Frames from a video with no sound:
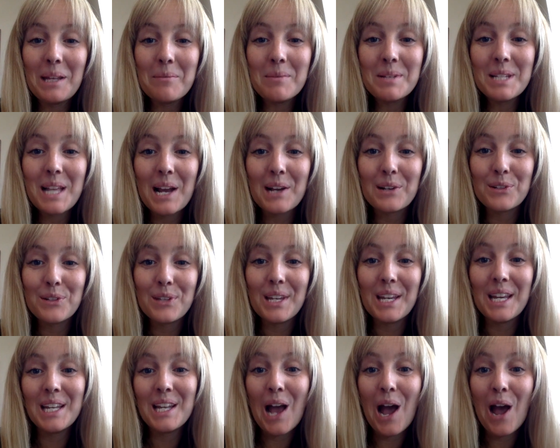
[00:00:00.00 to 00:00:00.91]
is
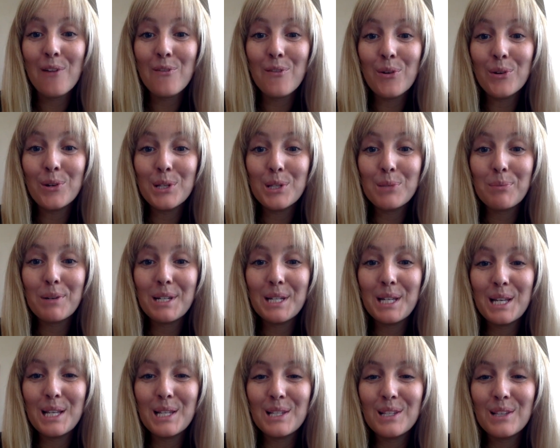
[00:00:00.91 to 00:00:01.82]
Ashley, and I've owned a spray
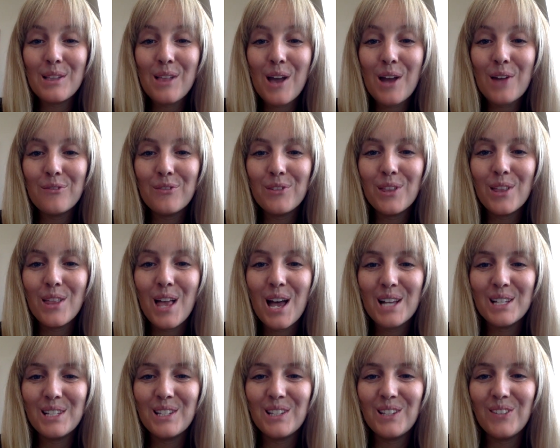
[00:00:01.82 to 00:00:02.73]
tan salon for the
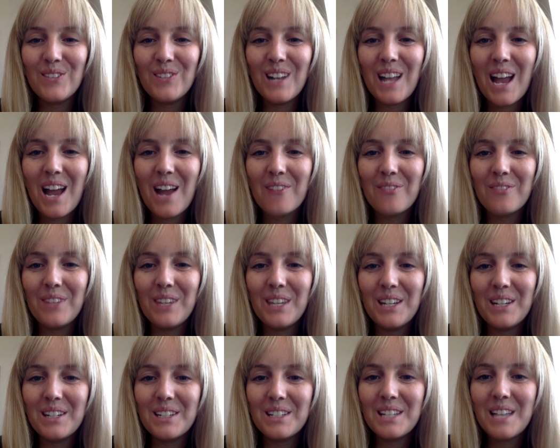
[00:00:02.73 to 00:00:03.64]
last 2.5
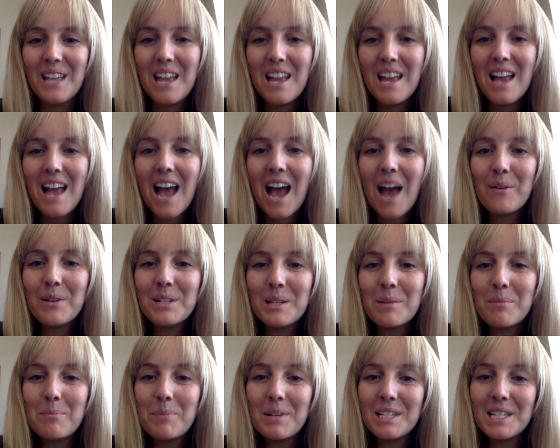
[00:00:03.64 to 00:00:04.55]
years. I was
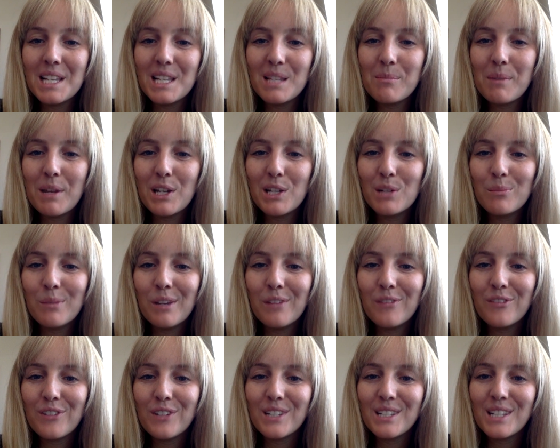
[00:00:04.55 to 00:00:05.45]
in business management
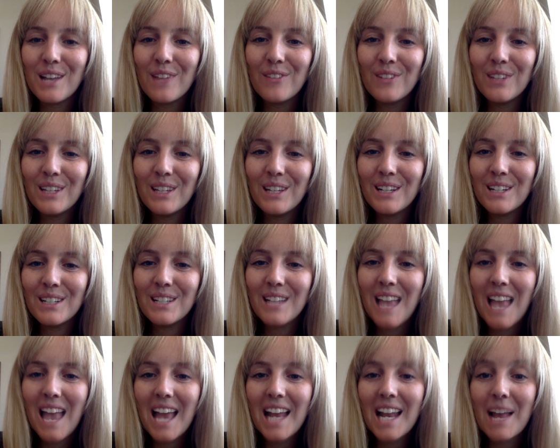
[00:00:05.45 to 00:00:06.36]
for 7 years,
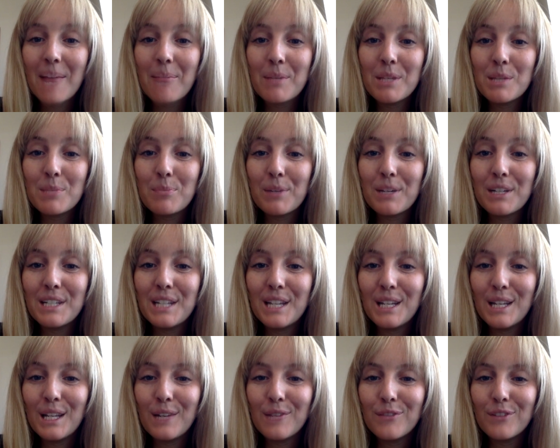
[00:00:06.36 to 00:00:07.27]
and I've been spray
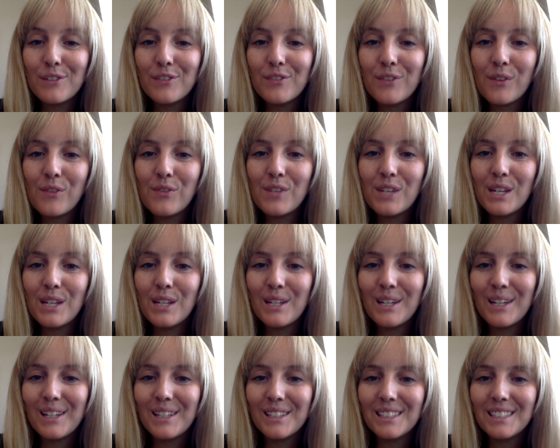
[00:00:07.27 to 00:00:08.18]
tanning for 15
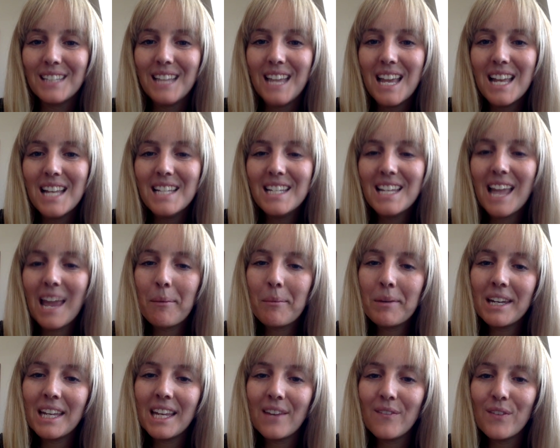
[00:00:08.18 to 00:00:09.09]
years. Today I'm
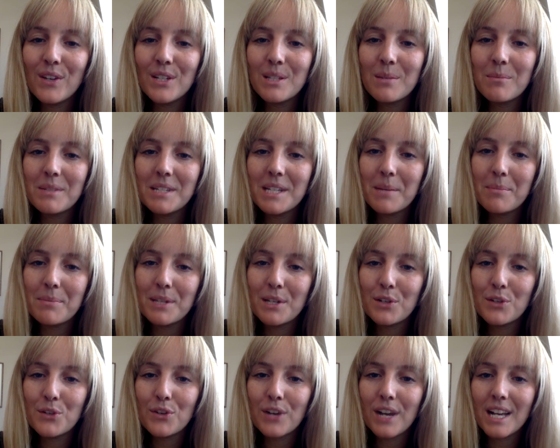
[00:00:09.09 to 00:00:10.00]
going to give you some tips
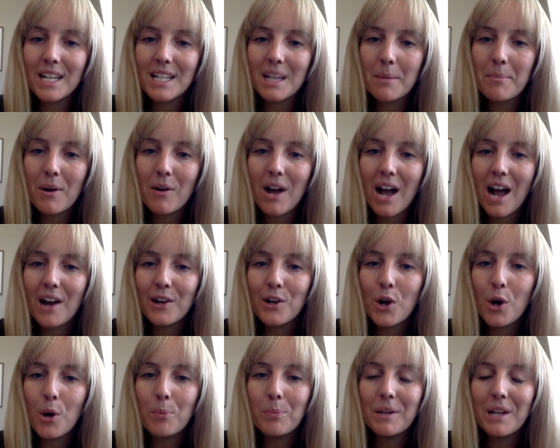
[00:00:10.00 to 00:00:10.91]
and tricks about how
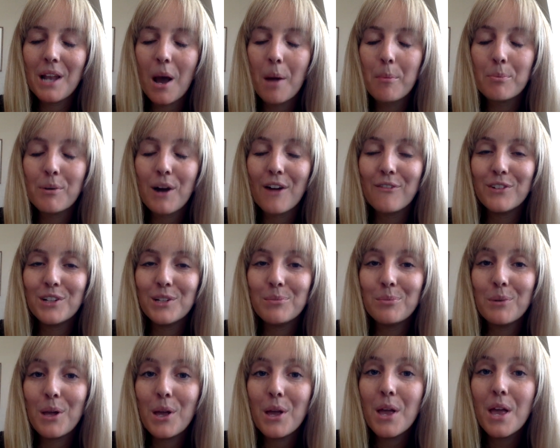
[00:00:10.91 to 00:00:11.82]
to open a
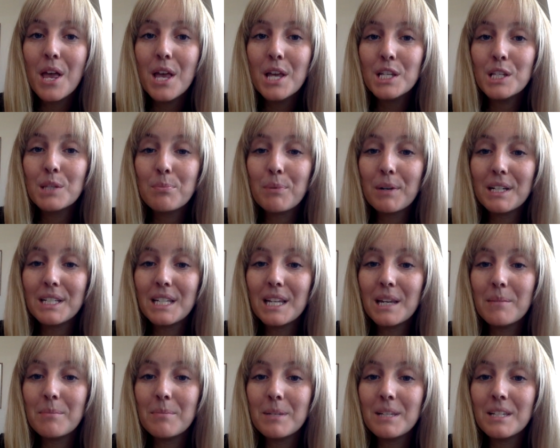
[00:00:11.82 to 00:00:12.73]
profitable spray
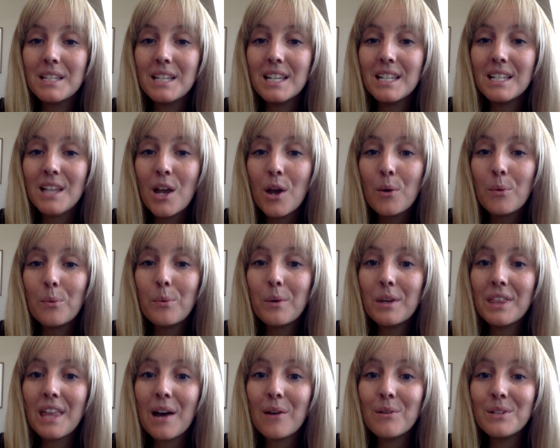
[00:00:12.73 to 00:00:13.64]
tan business
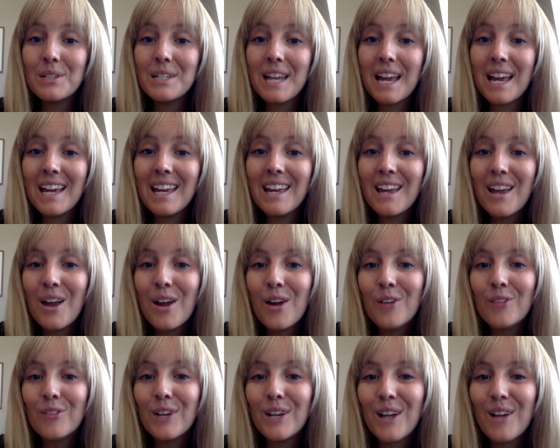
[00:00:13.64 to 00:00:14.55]
without debt
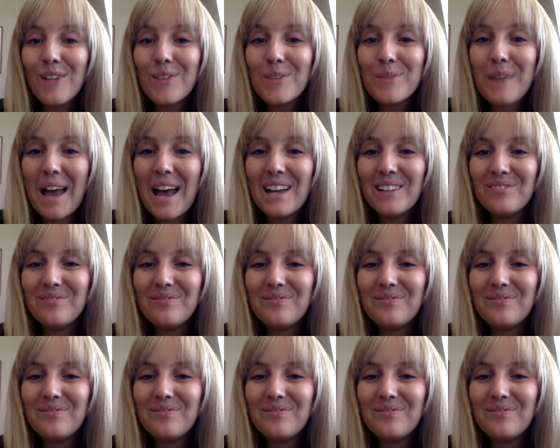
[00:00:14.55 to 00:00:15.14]
right off the bat.